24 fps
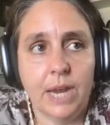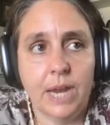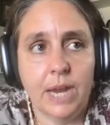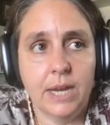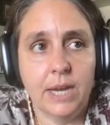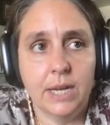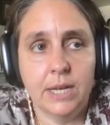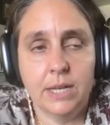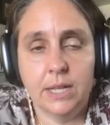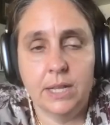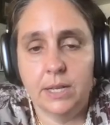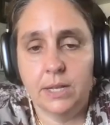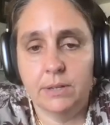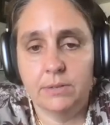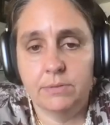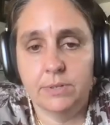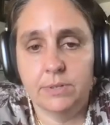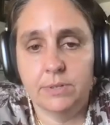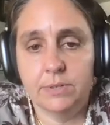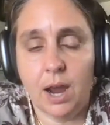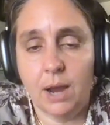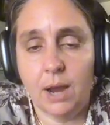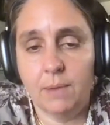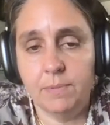taking
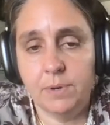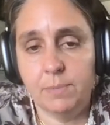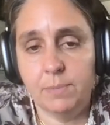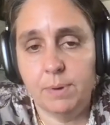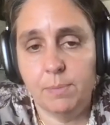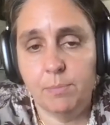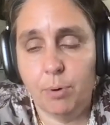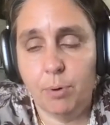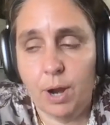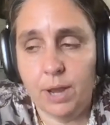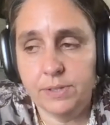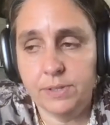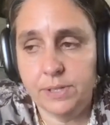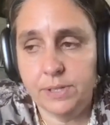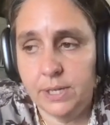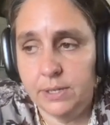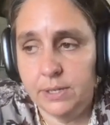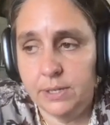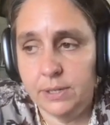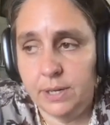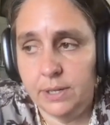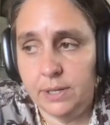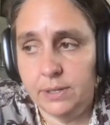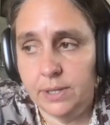the time to be
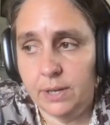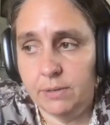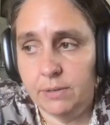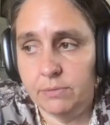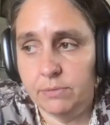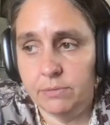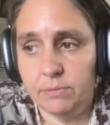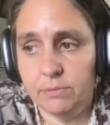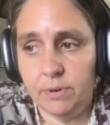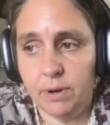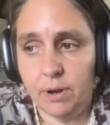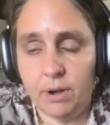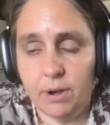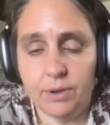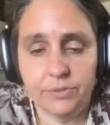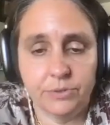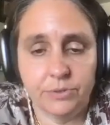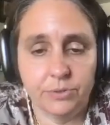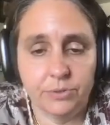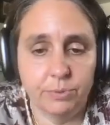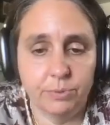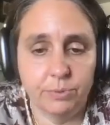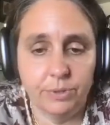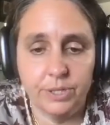present, and then
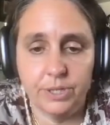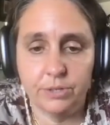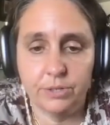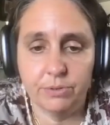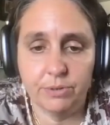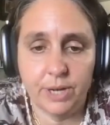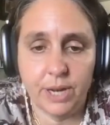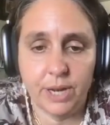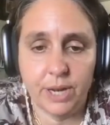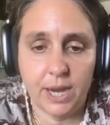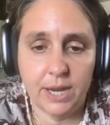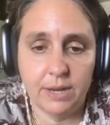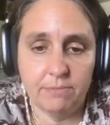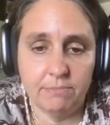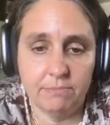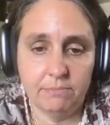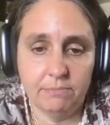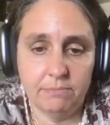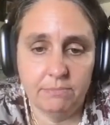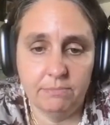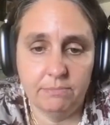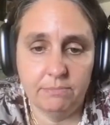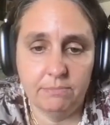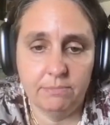also really create,
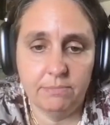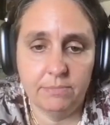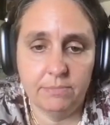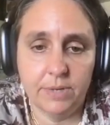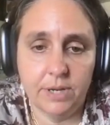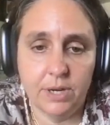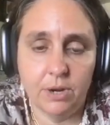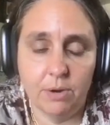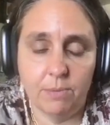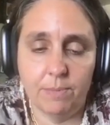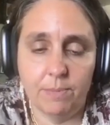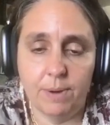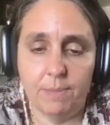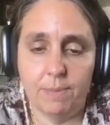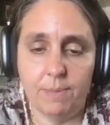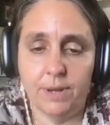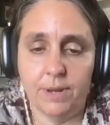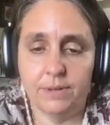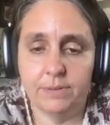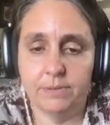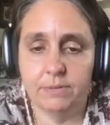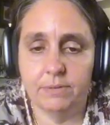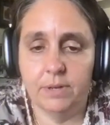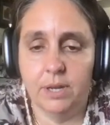you know,
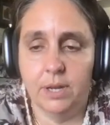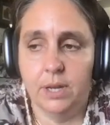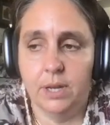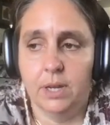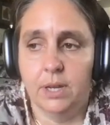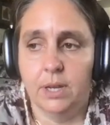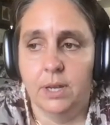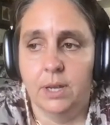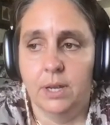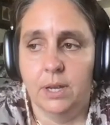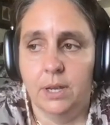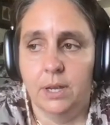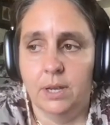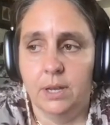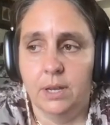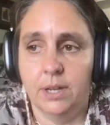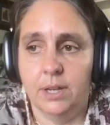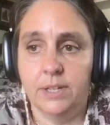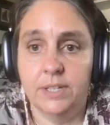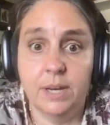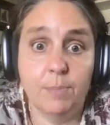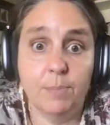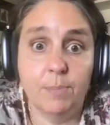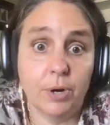maybe
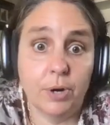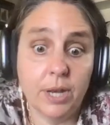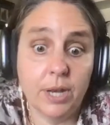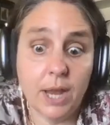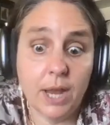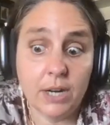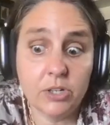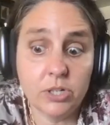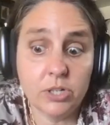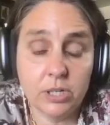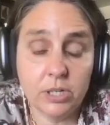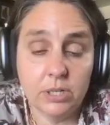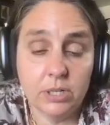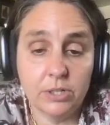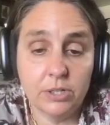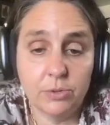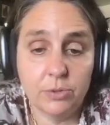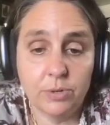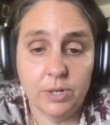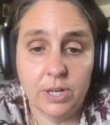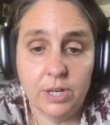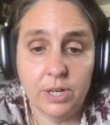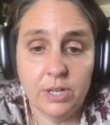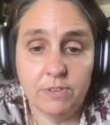a deeper connection
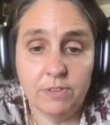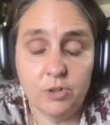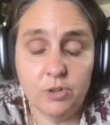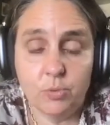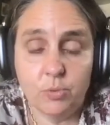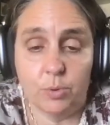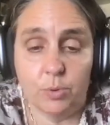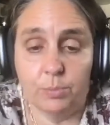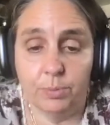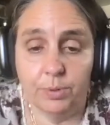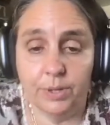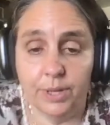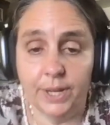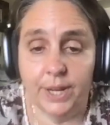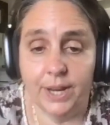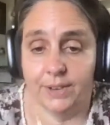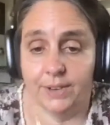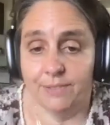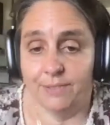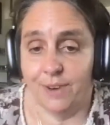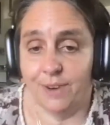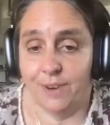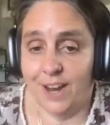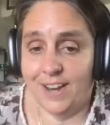to an individual
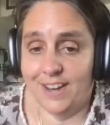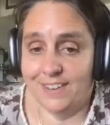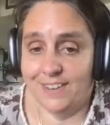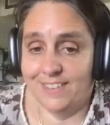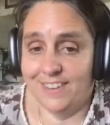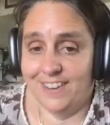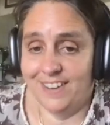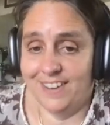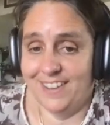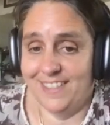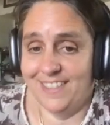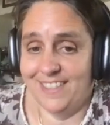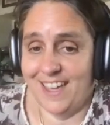plant, right?